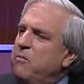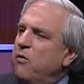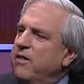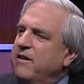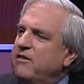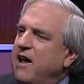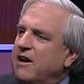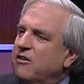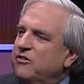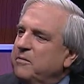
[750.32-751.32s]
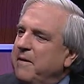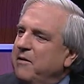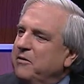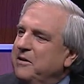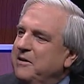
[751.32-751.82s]
more to their doctors about
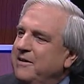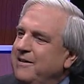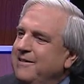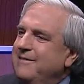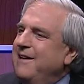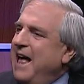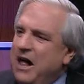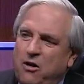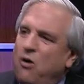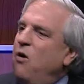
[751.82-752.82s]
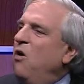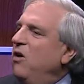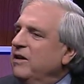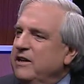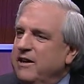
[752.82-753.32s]
alcohol
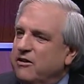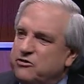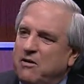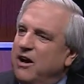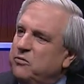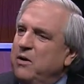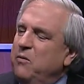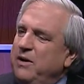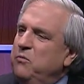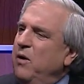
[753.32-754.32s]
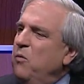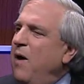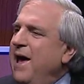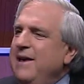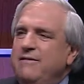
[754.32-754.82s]
and their drugs?
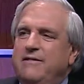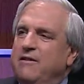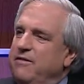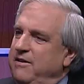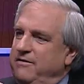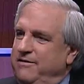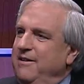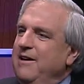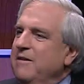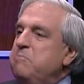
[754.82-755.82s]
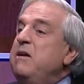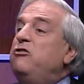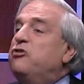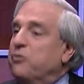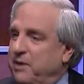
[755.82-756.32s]
Why is there this
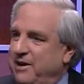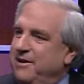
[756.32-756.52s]
mystery?